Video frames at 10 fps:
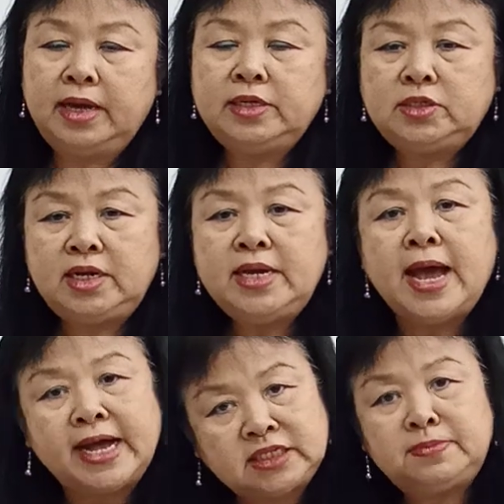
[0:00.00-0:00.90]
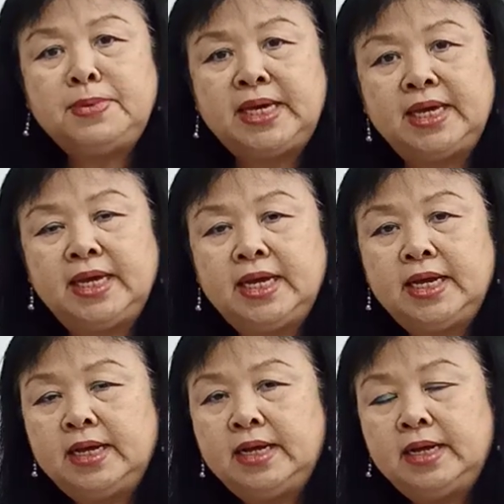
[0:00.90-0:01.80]
actually asked me,
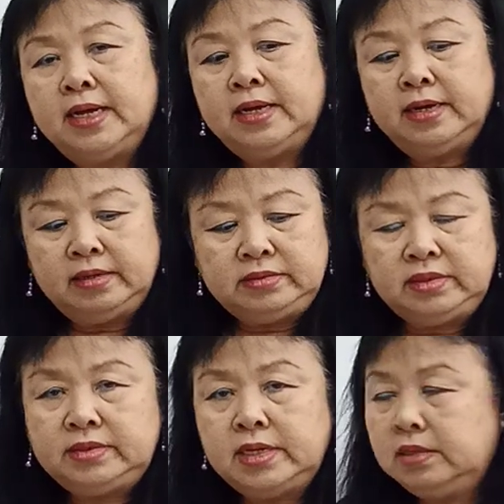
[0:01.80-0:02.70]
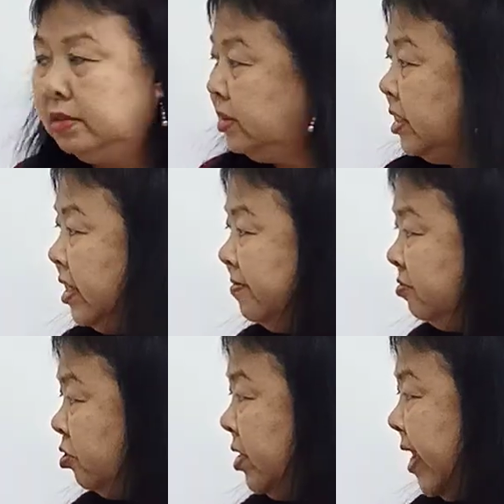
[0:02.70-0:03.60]
she said, she gave
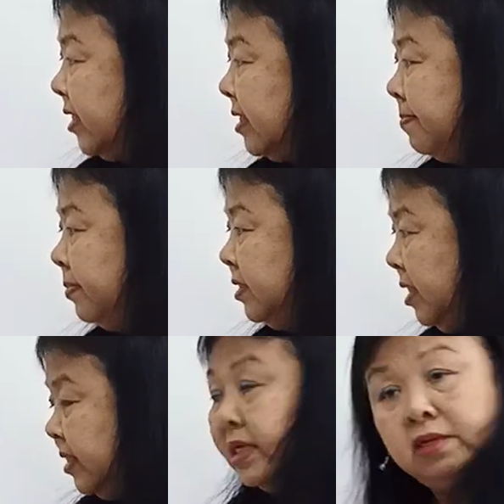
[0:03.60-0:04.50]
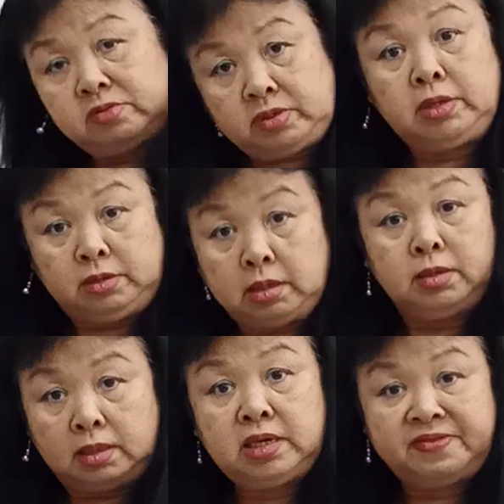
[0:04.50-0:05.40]
three examples. These are the three
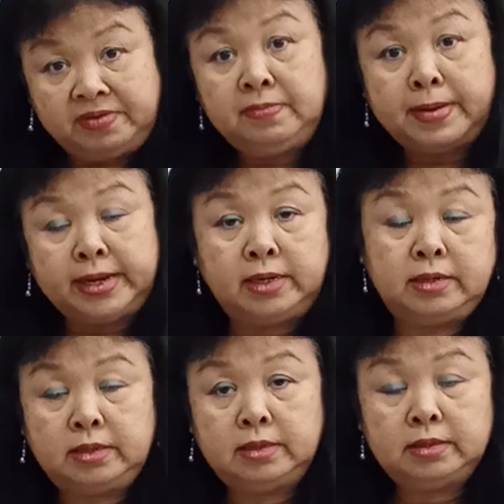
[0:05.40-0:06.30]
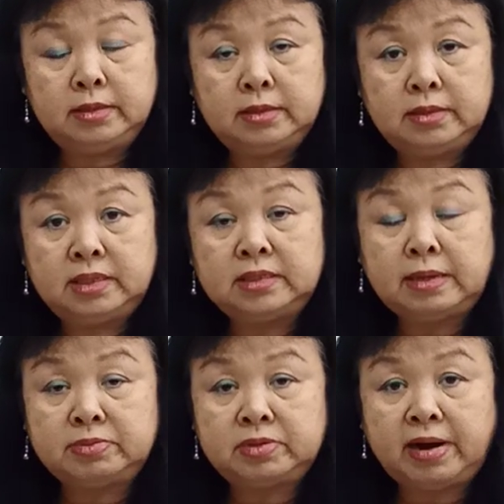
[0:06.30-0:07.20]
given by the
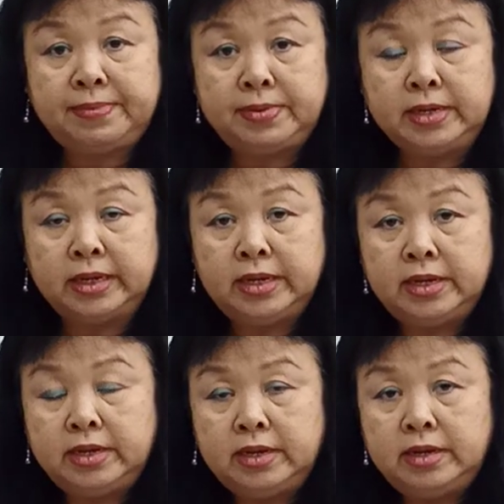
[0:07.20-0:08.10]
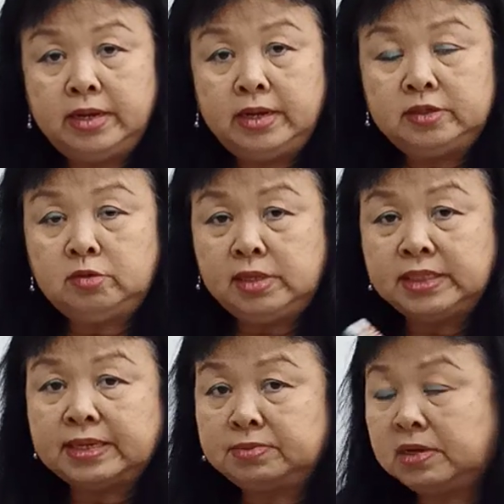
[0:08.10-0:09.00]
subscriber. So
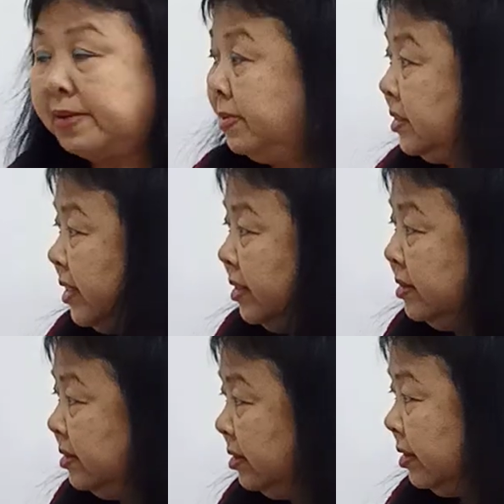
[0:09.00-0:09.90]
this subscriber says,